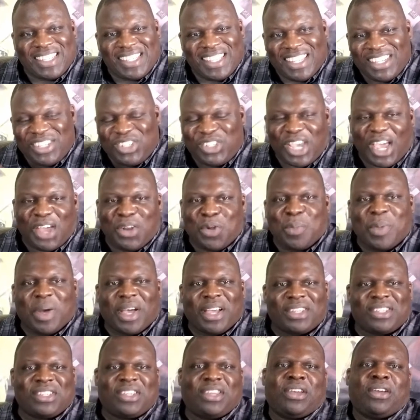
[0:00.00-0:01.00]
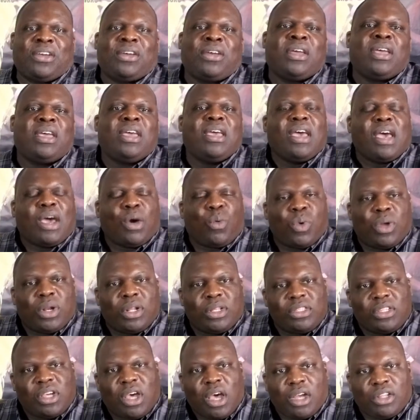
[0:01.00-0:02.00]
this shadow box here, I want
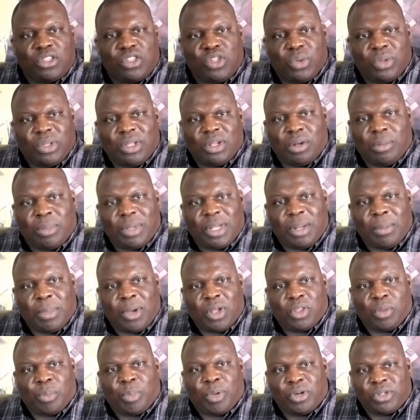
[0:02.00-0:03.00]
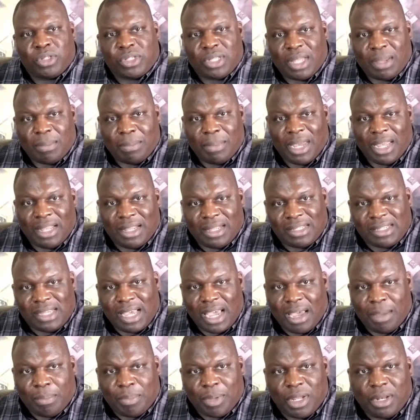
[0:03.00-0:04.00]
to talk to you a little bit about the person that made this
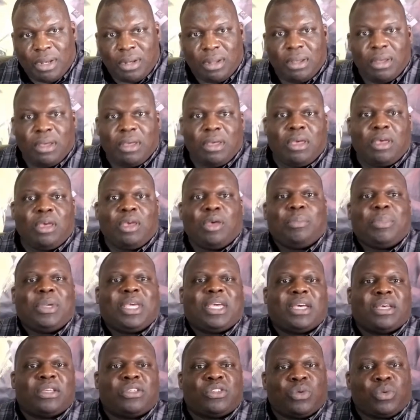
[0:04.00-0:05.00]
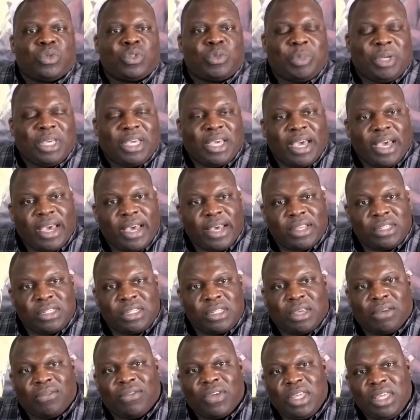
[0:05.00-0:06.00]
happen, because it was because
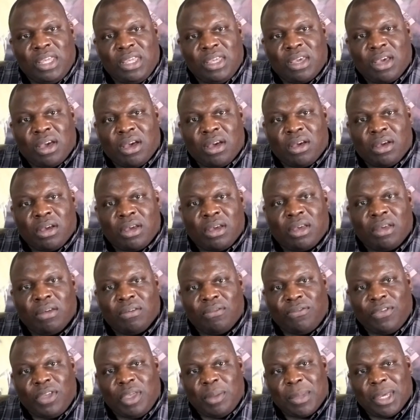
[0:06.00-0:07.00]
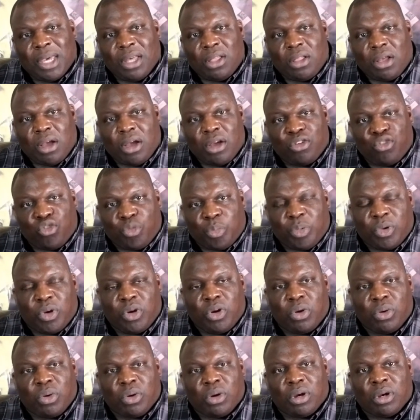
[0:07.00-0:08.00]
of a young female
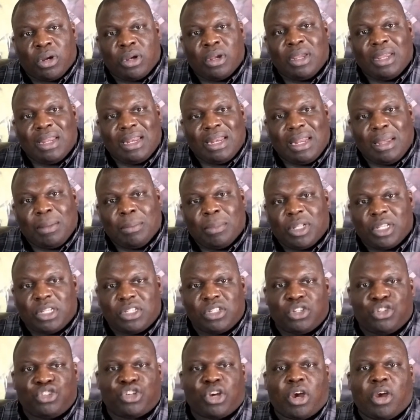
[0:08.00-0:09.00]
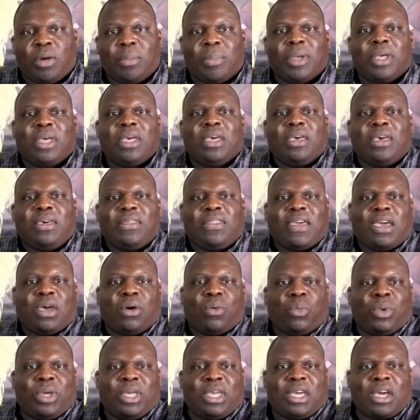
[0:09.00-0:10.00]
entrepreneur named Melissa Sharpe
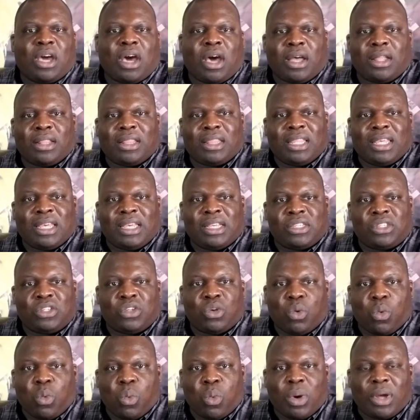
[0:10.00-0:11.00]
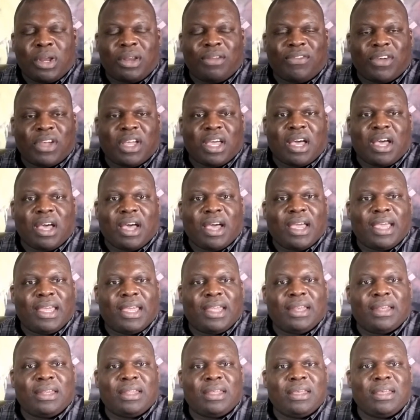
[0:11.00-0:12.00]
that we got this
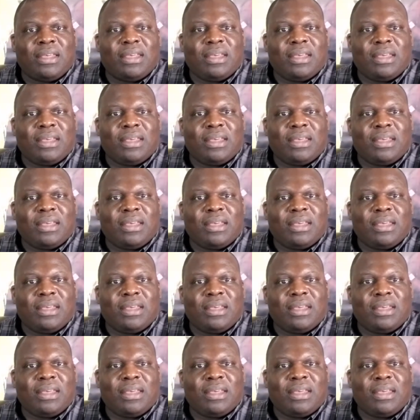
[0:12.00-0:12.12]
one-of-a-kind